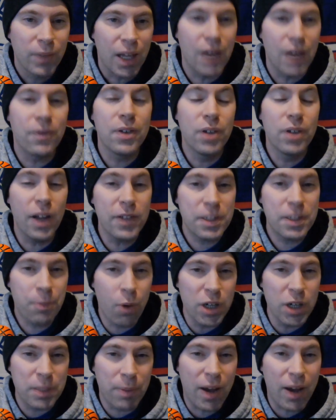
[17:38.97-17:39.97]
And if you love
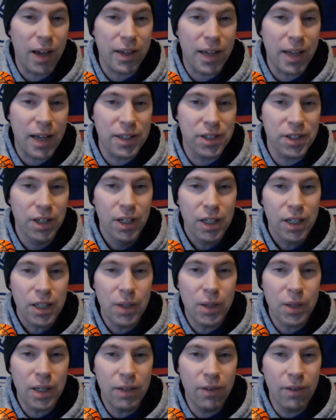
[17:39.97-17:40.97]
sports podcasts,
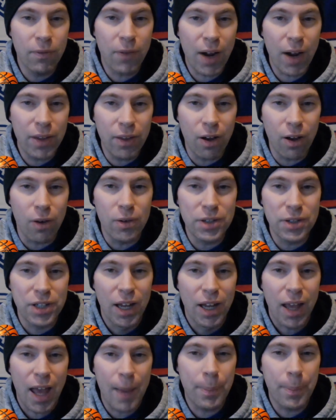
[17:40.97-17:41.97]
you can even find
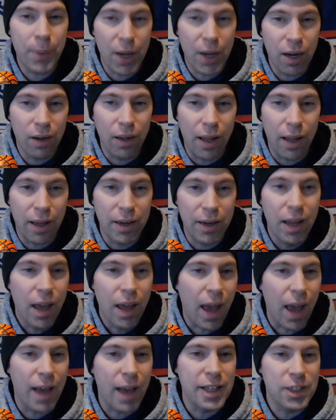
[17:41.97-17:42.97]
those at BetOnline
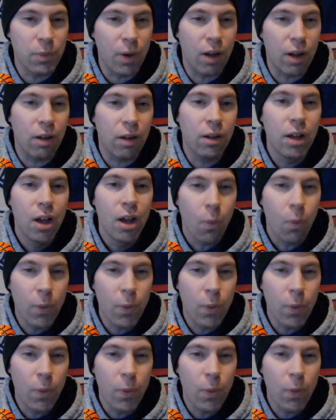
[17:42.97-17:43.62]
as well.